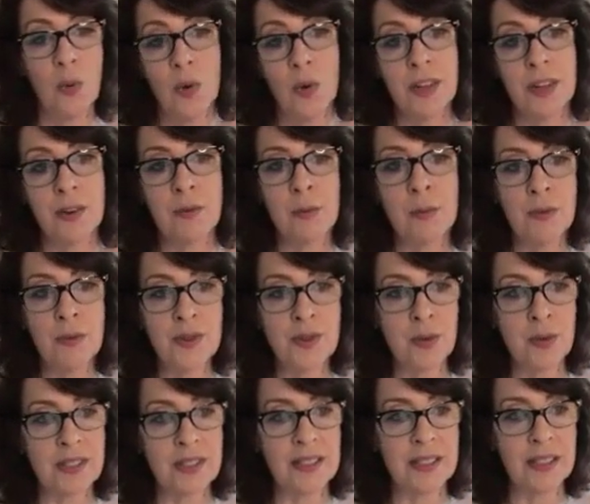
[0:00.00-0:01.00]
Or they remove the
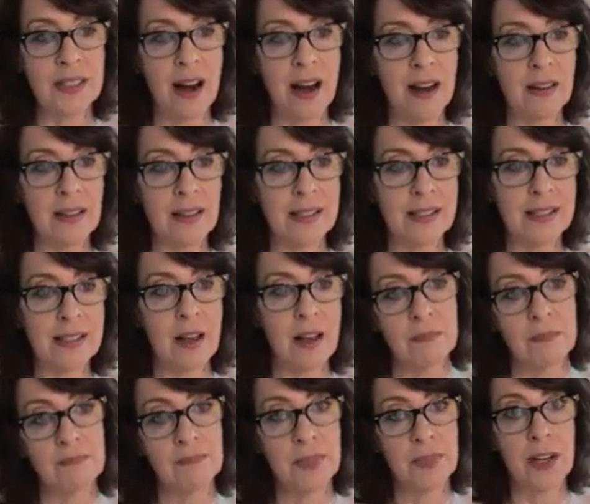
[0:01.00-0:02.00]
doors entirely.
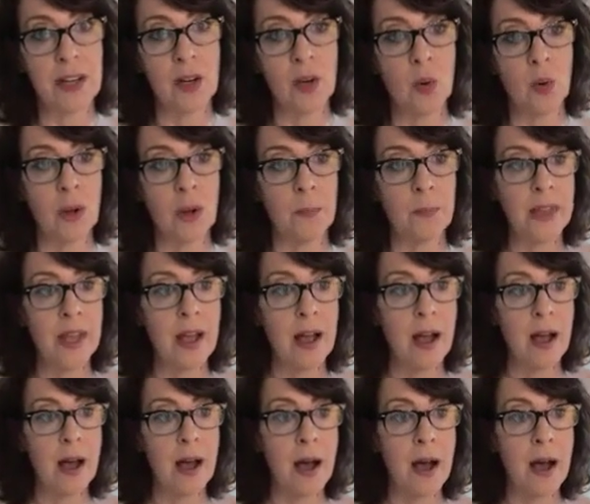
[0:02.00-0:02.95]
So kind of cool.